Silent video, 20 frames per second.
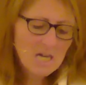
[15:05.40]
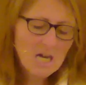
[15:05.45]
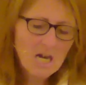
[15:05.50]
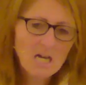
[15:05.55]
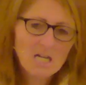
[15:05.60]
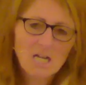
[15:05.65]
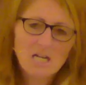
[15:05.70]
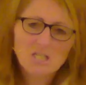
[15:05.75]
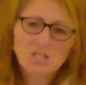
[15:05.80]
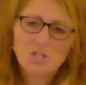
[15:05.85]

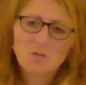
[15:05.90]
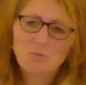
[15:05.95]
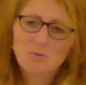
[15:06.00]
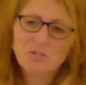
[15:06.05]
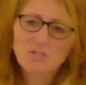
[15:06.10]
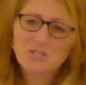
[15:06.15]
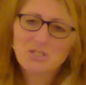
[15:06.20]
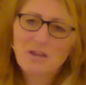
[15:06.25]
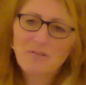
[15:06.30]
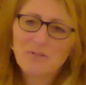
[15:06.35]
On
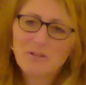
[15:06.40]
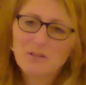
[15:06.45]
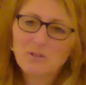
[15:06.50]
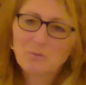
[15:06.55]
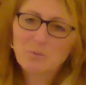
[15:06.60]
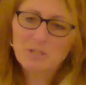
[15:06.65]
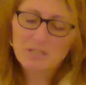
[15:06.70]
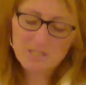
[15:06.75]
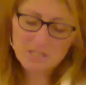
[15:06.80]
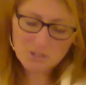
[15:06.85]
October
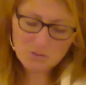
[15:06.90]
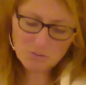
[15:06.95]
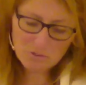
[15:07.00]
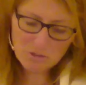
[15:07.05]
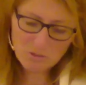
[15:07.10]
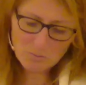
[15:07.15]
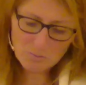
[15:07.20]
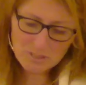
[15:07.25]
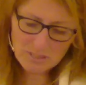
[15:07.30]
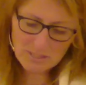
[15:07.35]
7th, when
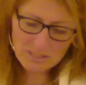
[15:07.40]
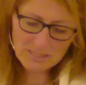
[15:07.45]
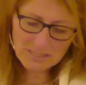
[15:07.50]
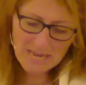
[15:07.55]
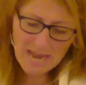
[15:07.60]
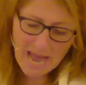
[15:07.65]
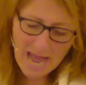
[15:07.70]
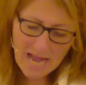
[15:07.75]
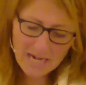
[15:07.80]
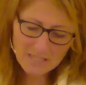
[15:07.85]
Israel was
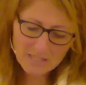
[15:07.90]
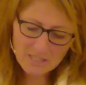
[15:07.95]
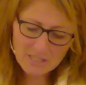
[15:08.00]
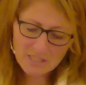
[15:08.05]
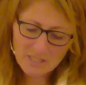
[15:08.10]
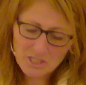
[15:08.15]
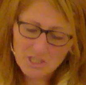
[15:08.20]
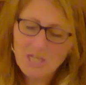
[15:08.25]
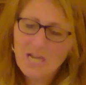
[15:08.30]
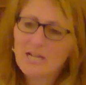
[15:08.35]
attacked,
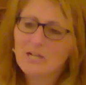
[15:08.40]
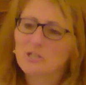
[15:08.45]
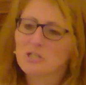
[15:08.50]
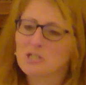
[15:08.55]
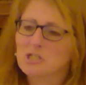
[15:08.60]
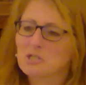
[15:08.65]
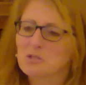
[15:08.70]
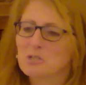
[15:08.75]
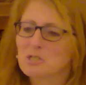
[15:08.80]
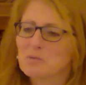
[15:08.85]
the entire
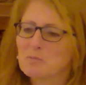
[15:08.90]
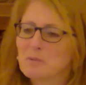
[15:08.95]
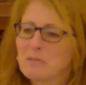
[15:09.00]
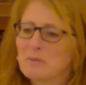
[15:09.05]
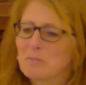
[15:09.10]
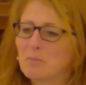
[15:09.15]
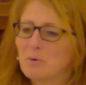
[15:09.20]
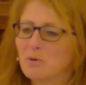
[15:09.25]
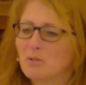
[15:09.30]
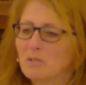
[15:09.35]
Jewish
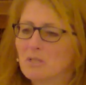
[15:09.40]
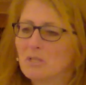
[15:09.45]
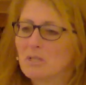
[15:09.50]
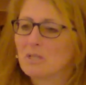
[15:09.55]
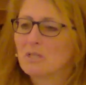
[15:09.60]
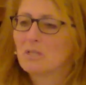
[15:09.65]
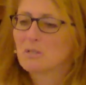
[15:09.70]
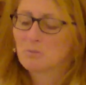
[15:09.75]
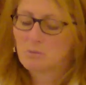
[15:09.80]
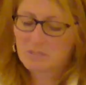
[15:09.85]
people
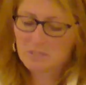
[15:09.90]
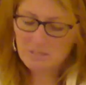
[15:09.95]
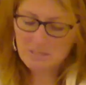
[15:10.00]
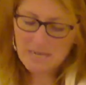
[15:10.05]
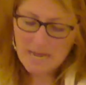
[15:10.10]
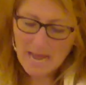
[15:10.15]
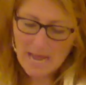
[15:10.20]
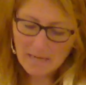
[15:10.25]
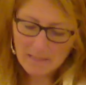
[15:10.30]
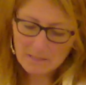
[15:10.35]
was
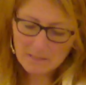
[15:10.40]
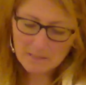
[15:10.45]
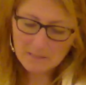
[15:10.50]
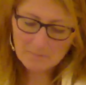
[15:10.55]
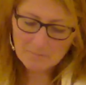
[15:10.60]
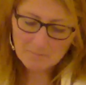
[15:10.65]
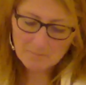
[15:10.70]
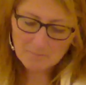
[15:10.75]
attacked.